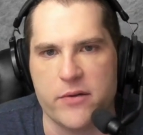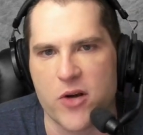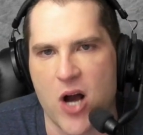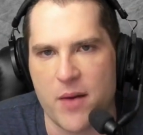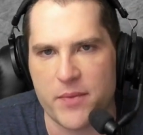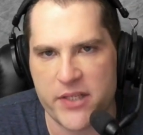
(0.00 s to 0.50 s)
the
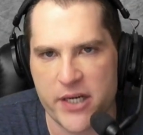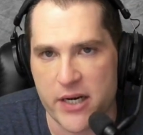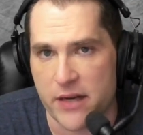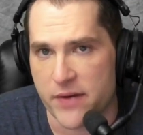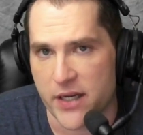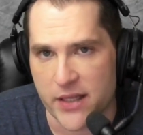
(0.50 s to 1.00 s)

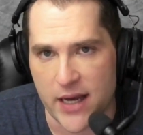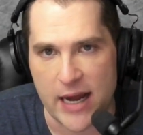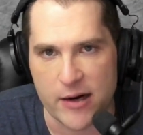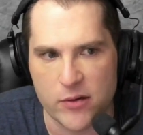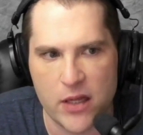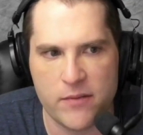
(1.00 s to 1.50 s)
commentary, even at the
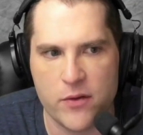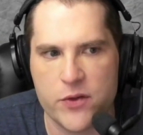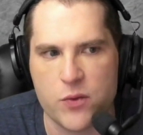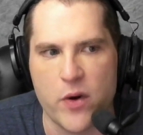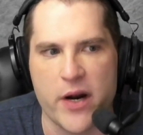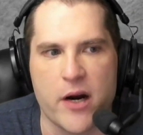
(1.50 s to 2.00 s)
higher
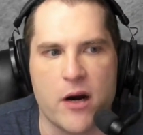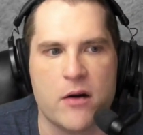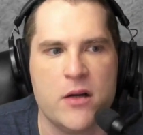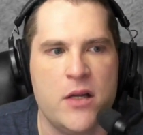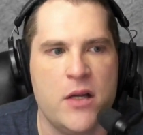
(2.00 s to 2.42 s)
levels, where